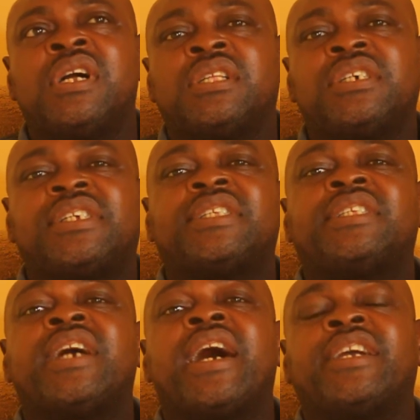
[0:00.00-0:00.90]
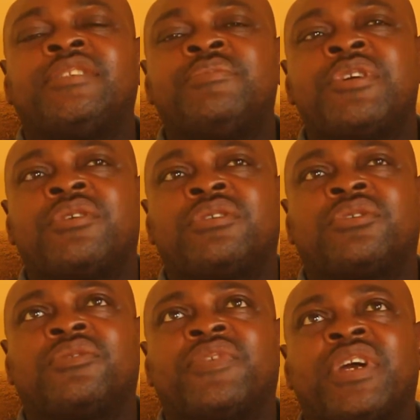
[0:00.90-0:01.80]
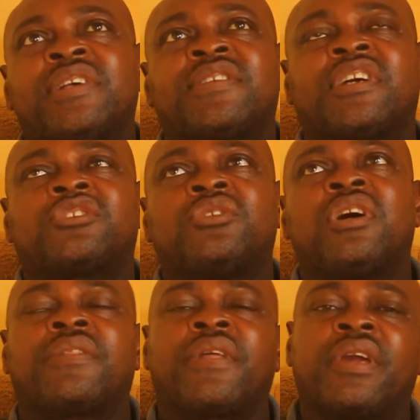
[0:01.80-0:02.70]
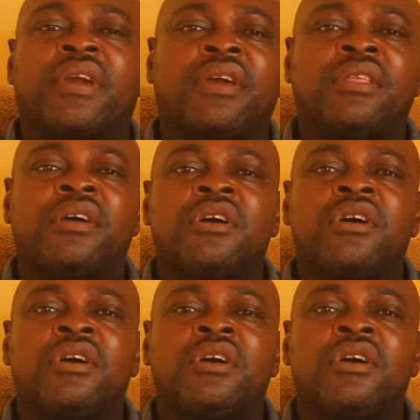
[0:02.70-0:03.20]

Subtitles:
The thing died because of sectional thinking,